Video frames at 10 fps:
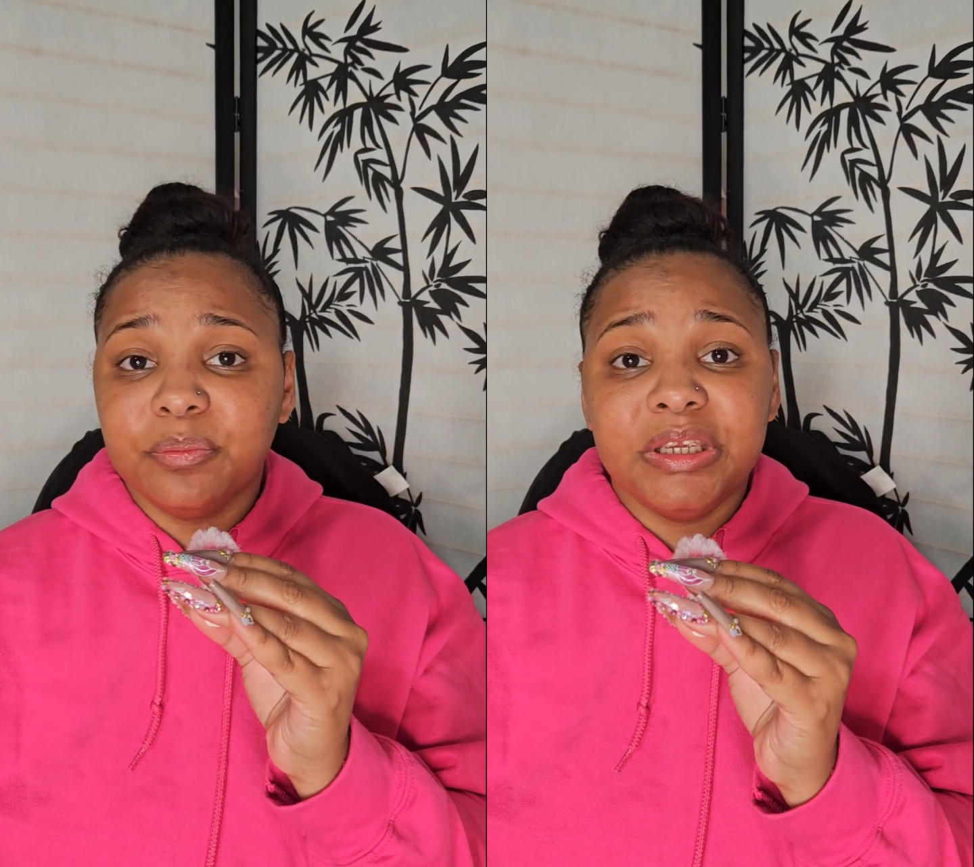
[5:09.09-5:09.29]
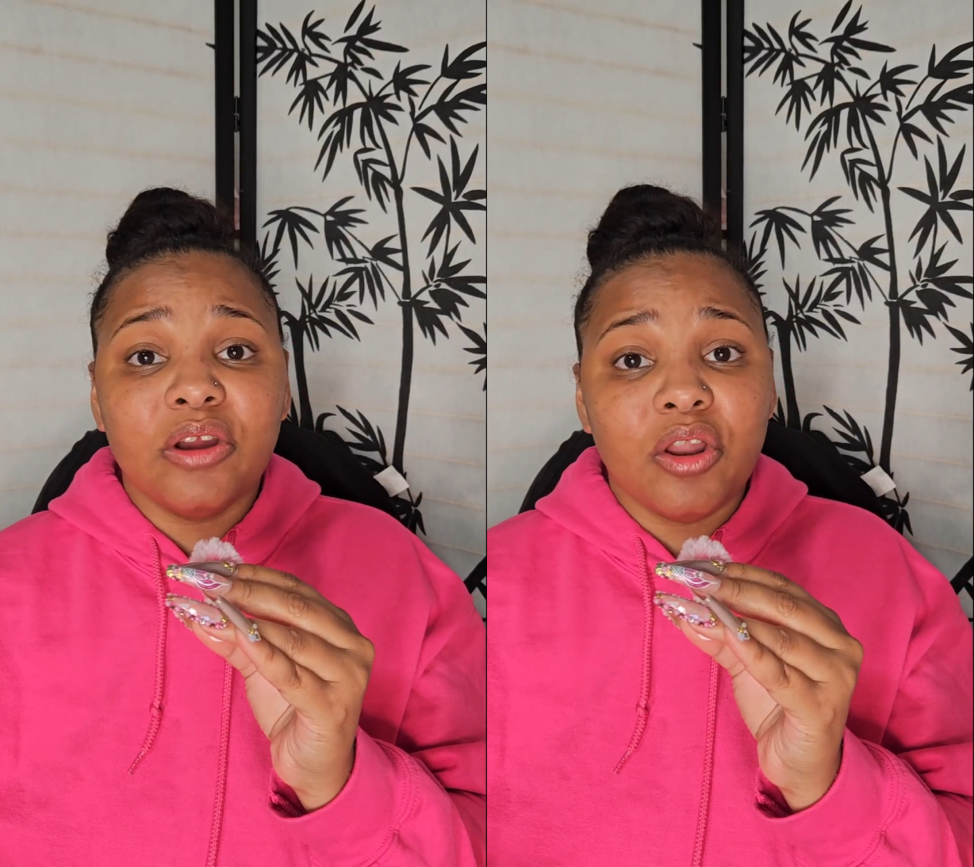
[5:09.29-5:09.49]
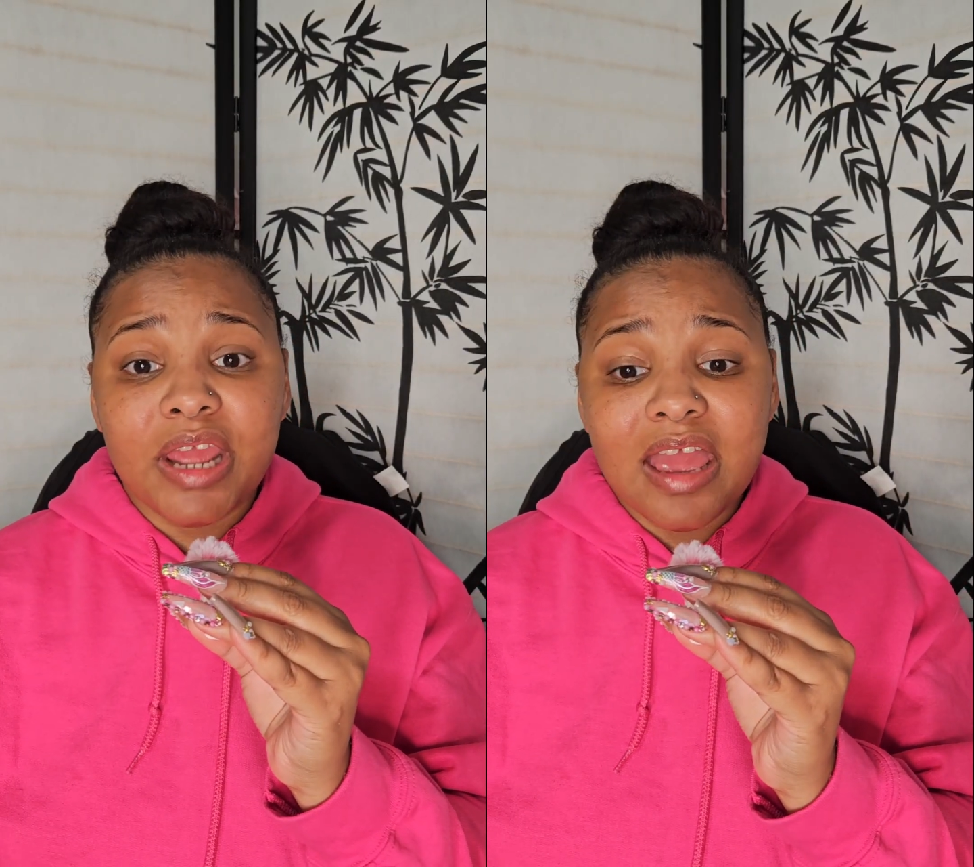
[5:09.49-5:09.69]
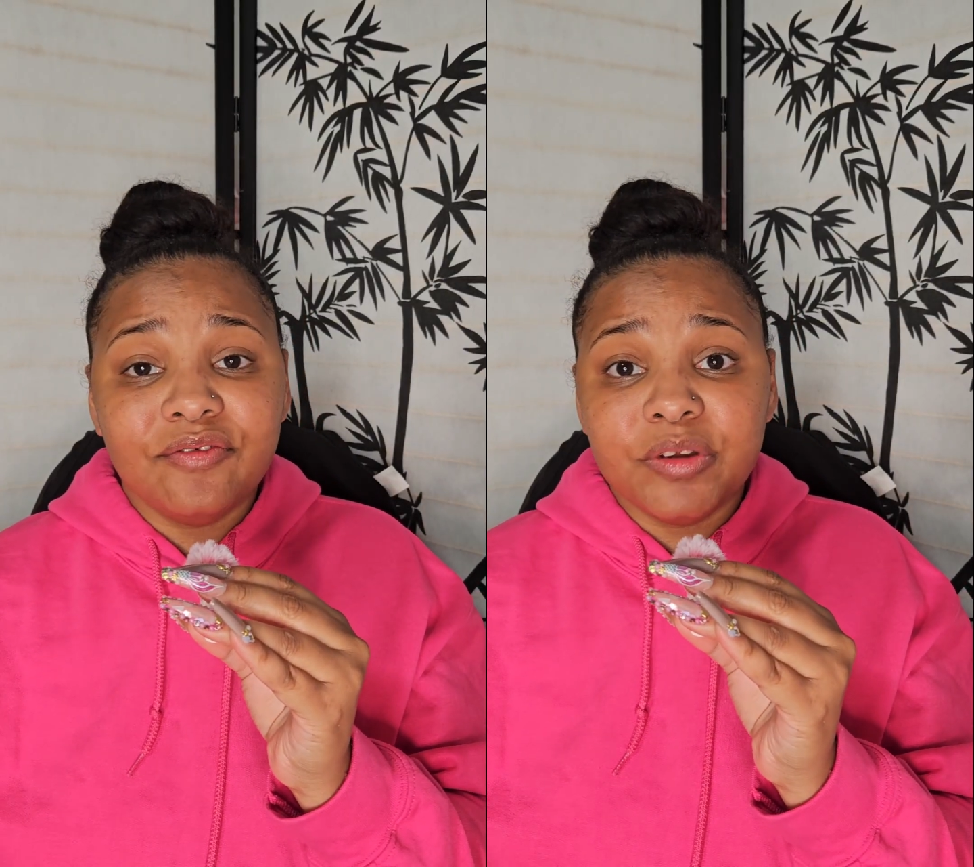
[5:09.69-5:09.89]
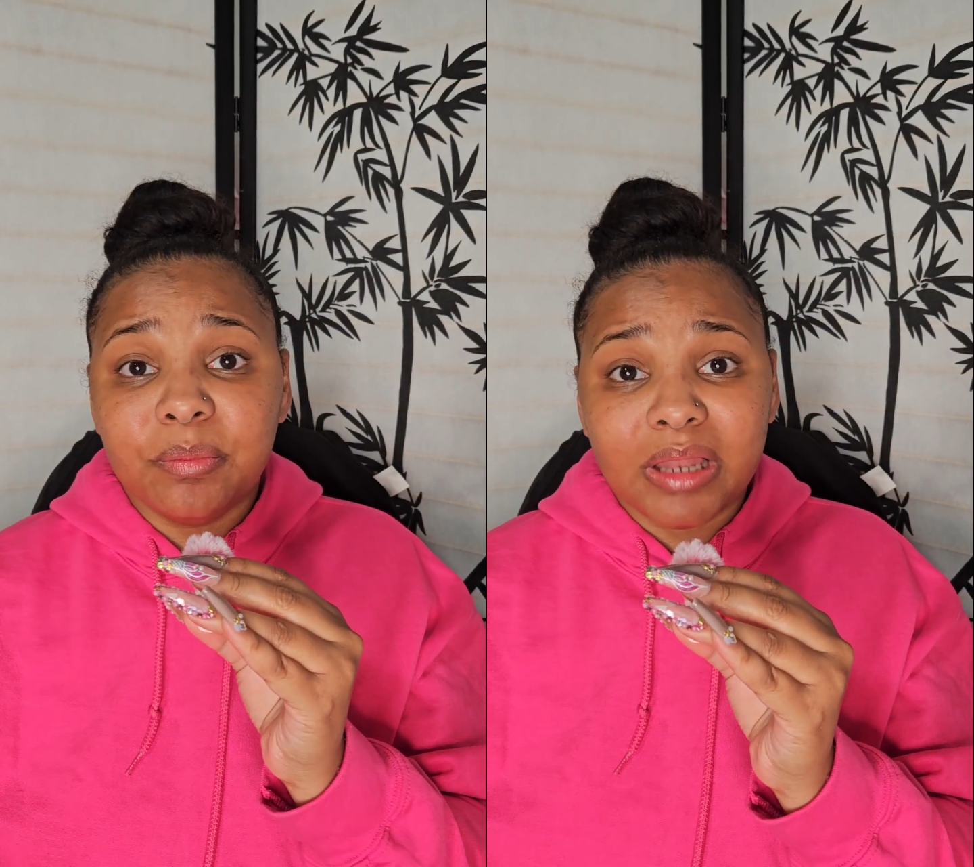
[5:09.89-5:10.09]
be on
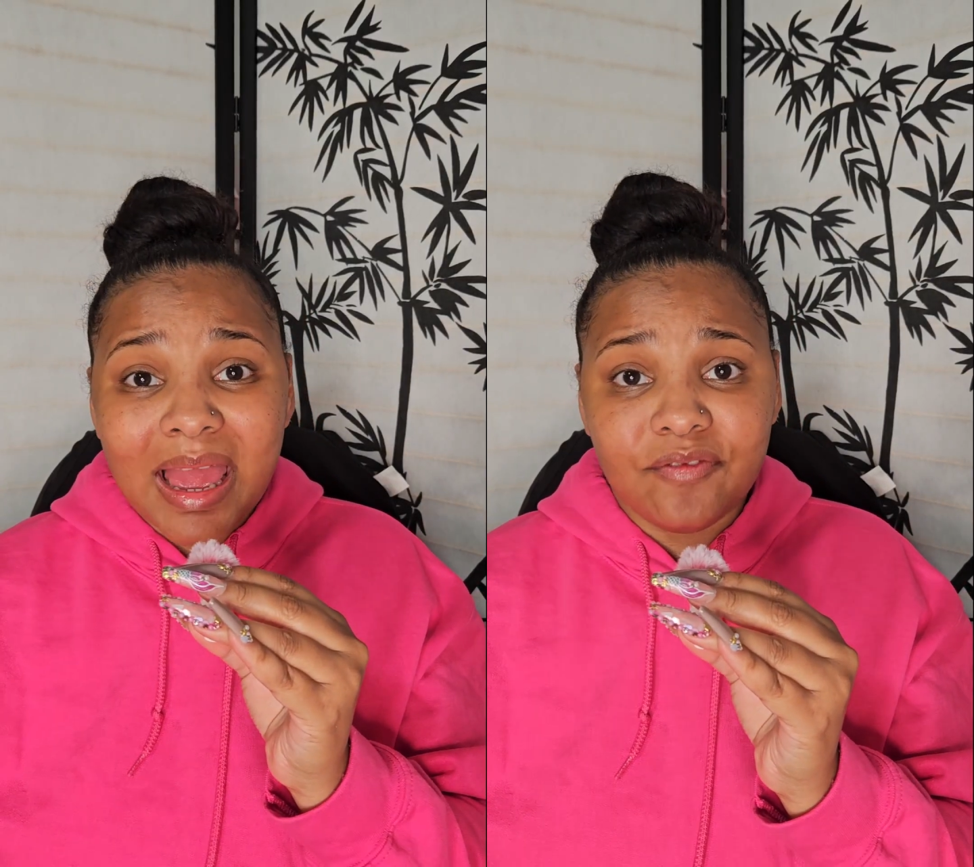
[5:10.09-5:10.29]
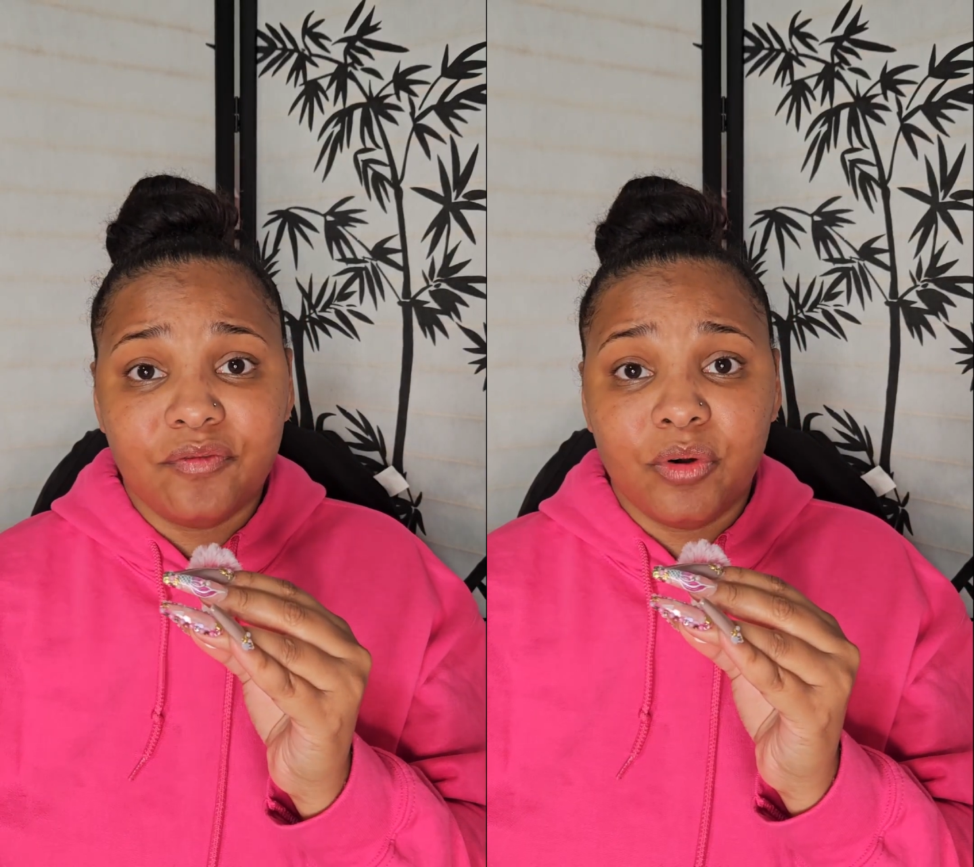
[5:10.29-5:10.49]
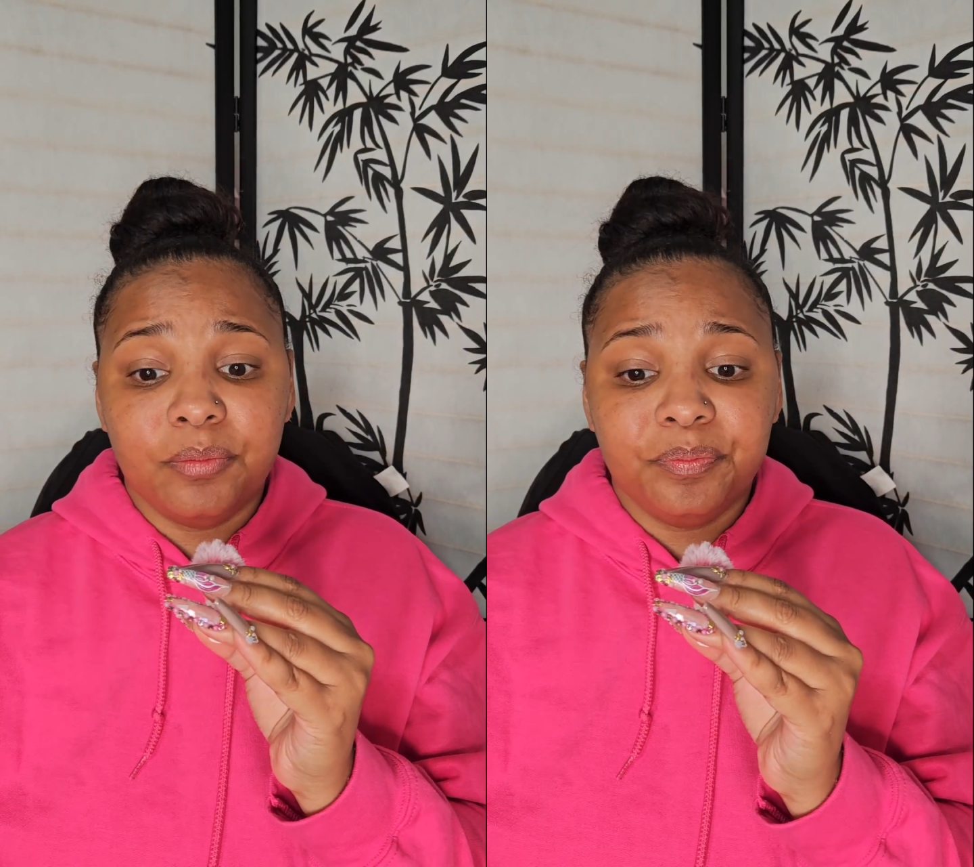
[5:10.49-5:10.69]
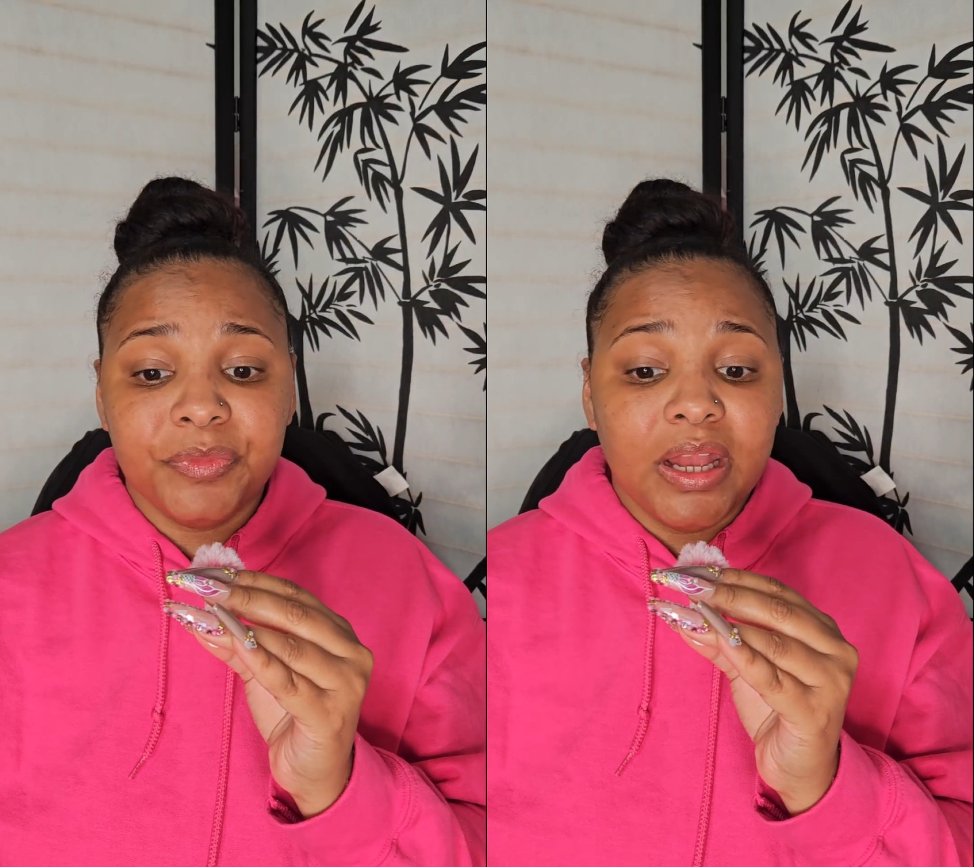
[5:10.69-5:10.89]
every platform.